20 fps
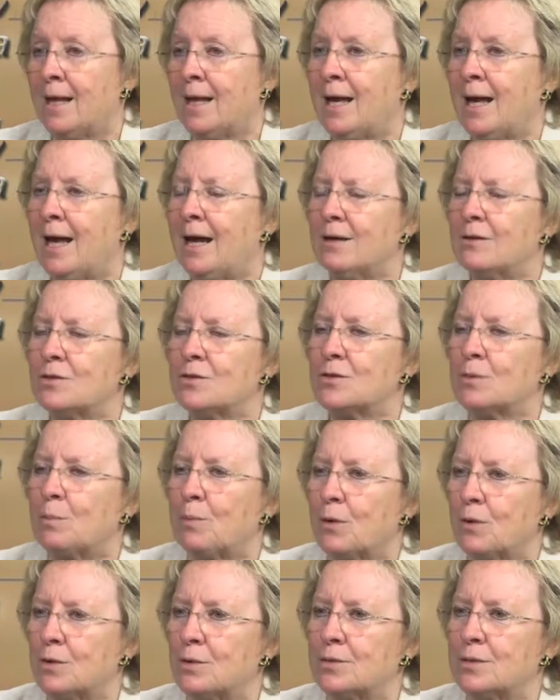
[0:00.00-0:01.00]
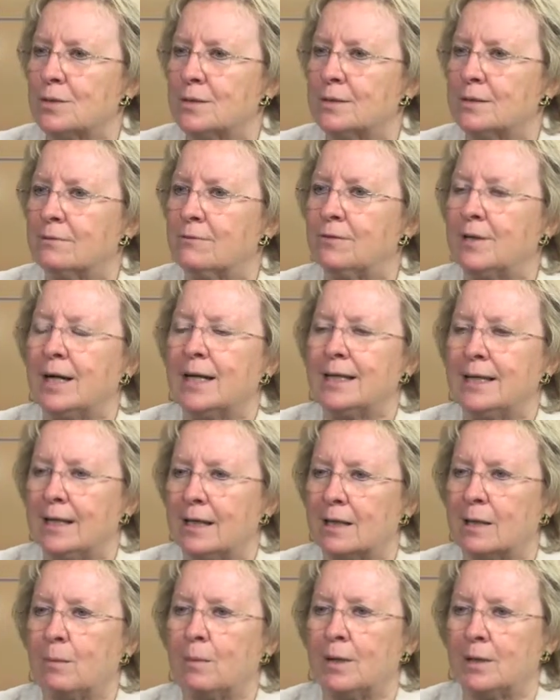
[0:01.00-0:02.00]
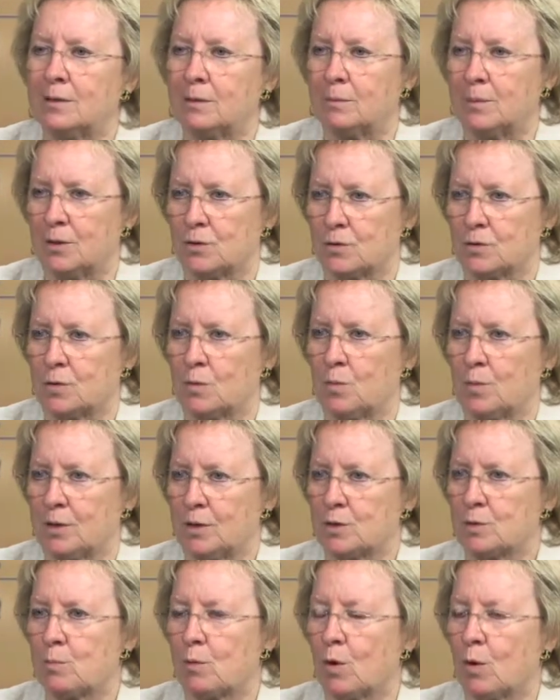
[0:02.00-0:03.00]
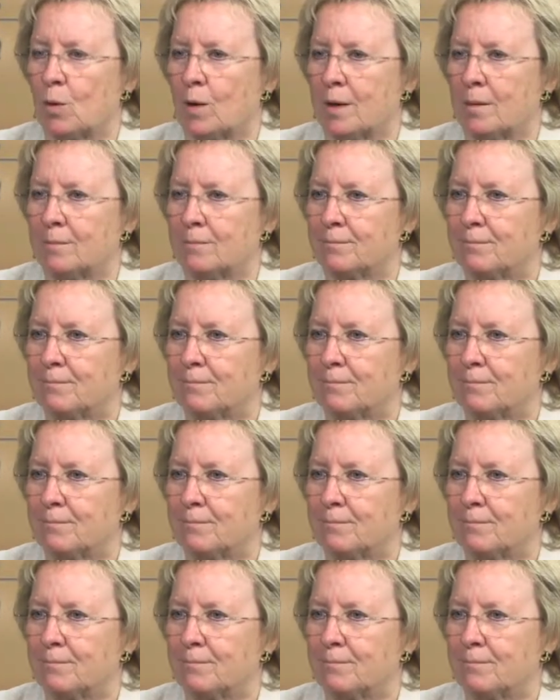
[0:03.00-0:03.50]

How does a person find out about the Meals on Wheels program?